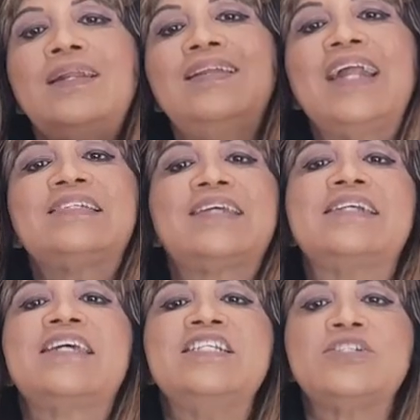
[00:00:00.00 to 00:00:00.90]
Let's
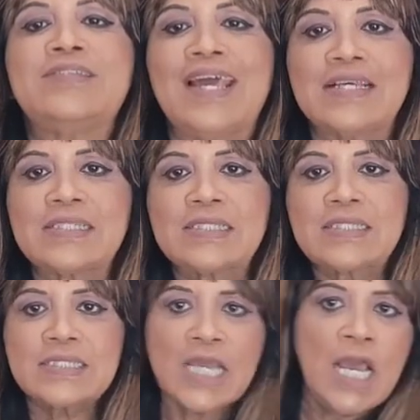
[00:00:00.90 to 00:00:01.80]
get into
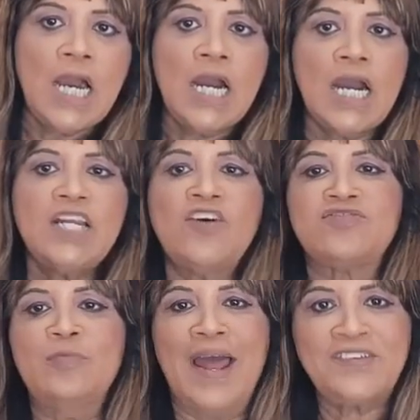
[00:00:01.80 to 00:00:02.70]
this. Heard
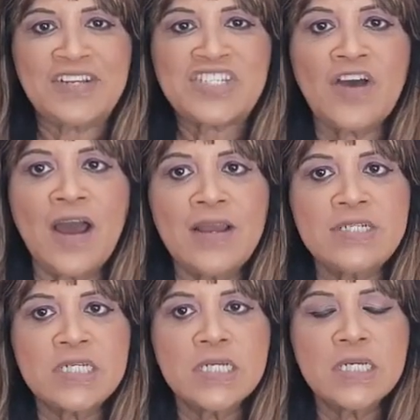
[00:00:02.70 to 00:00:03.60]
of
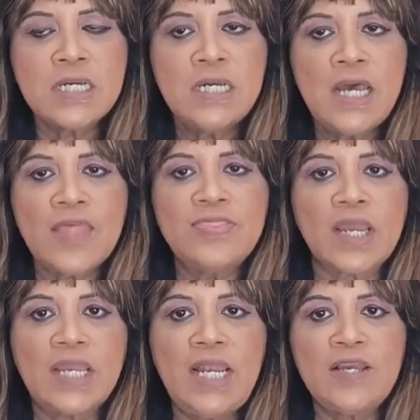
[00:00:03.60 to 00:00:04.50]
matricide? The
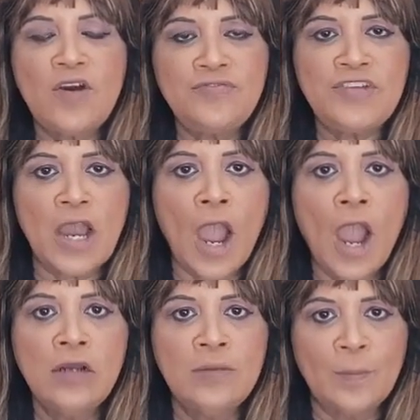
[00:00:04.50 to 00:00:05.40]
killing of your
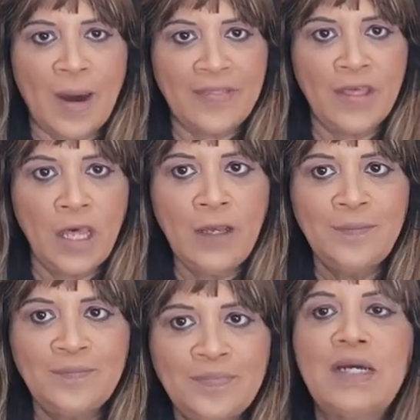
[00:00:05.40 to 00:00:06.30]
own mother?
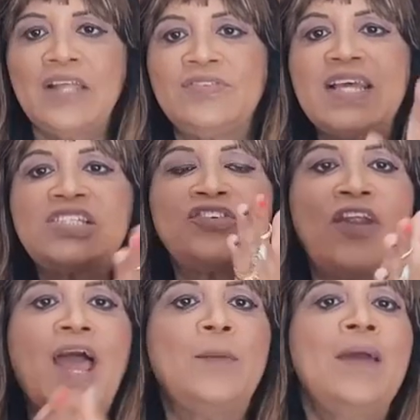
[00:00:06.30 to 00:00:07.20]
This
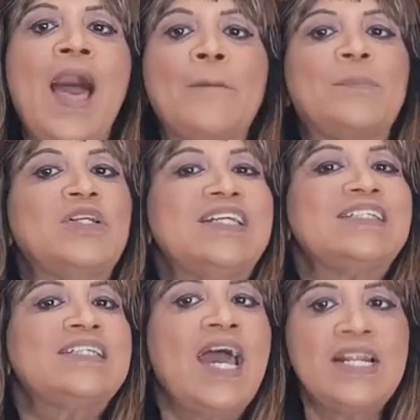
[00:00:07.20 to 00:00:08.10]
crime happened
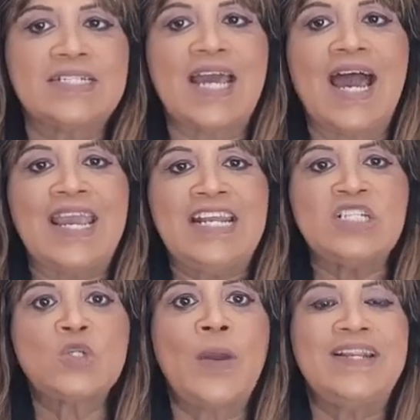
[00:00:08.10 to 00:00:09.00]
in Canada
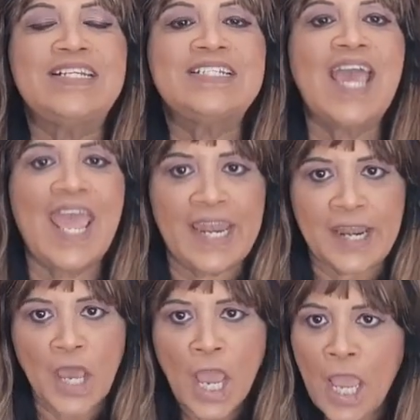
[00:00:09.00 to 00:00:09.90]
in
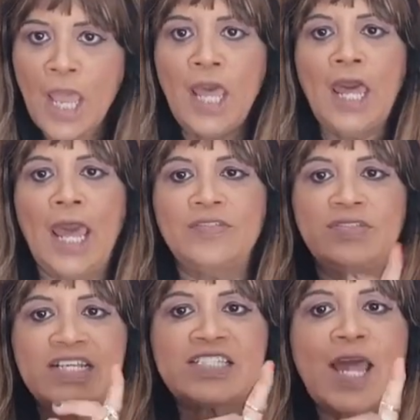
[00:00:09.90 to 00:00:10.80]
2010, and
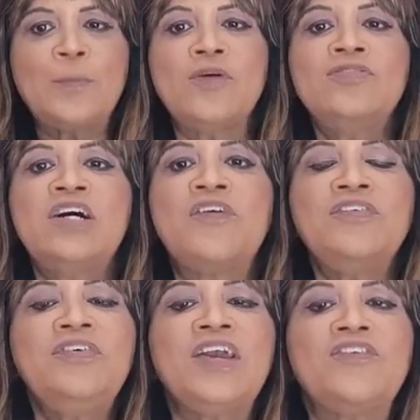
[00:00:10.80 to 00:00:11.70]
this type of
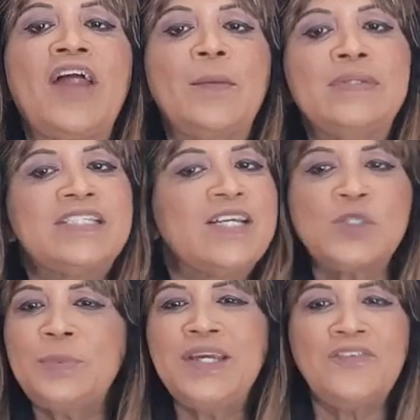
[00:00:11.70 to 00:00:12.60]
horrific crime is said
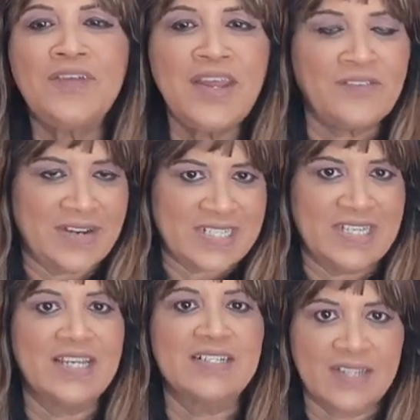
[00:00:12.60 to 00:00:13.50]
to be a rarity
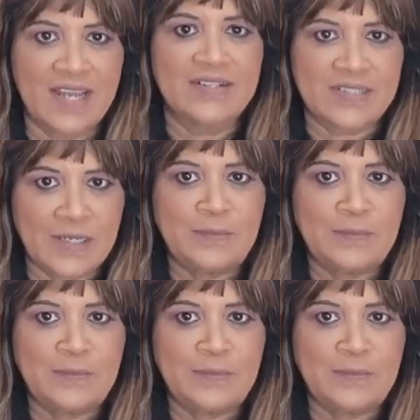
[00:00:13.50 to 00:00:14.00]
in Canada.